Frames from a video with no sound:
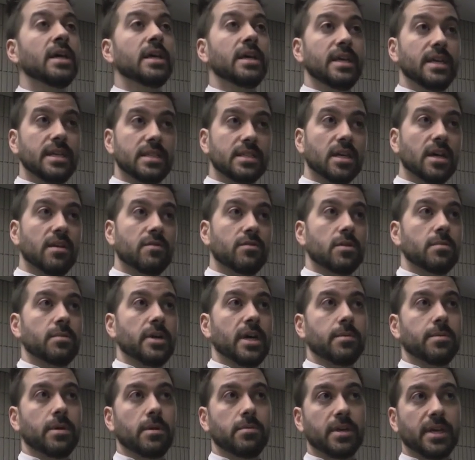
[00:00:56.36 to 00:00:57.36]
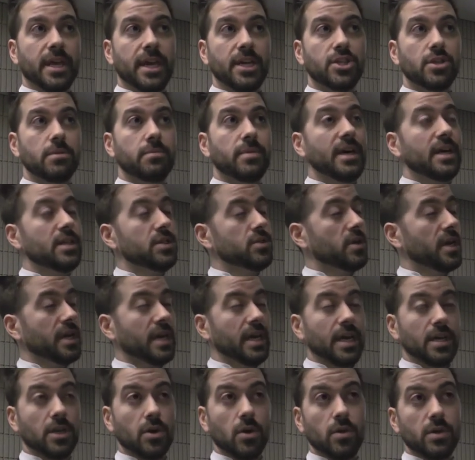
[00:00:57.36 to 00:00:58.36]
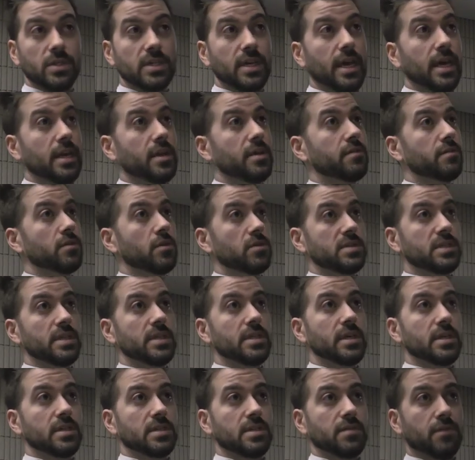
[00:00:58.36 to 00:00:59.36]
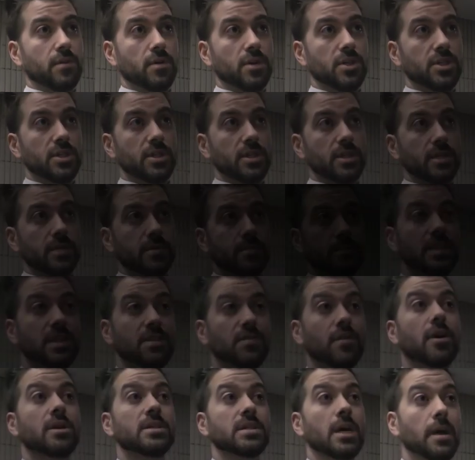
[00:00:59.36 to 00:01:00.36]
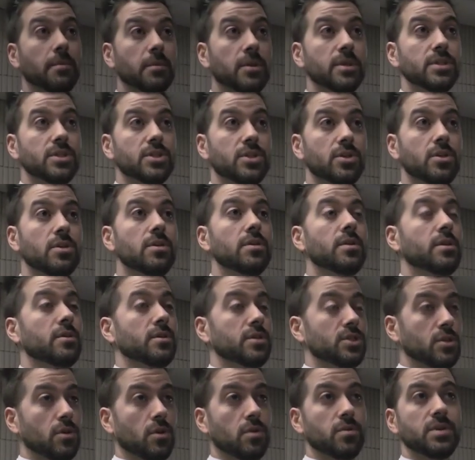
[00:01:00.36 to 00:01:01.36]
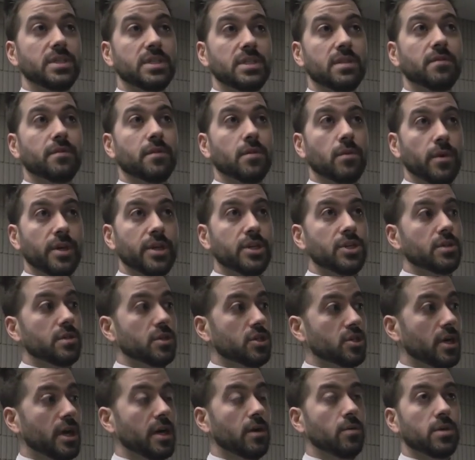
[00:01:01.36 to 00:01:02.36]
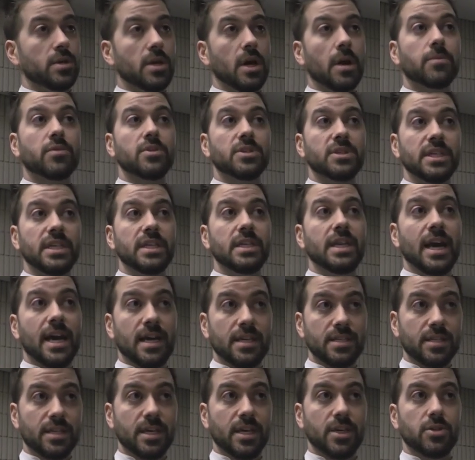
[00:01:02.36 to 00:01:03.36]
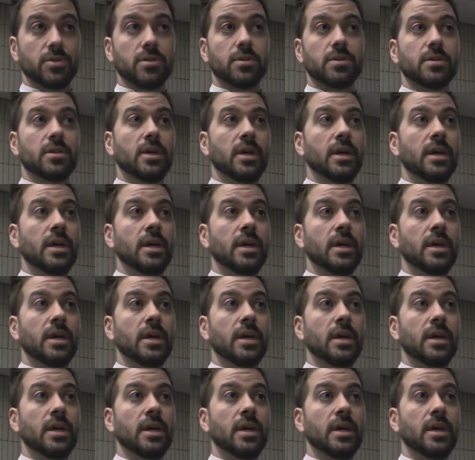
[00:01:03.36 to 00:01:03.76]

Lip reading: is covered by a publication ban, so I can't go into any of those details, unfortunately. As far as I'm concerned, there is no reason for which the trial would not proceed as scheduled.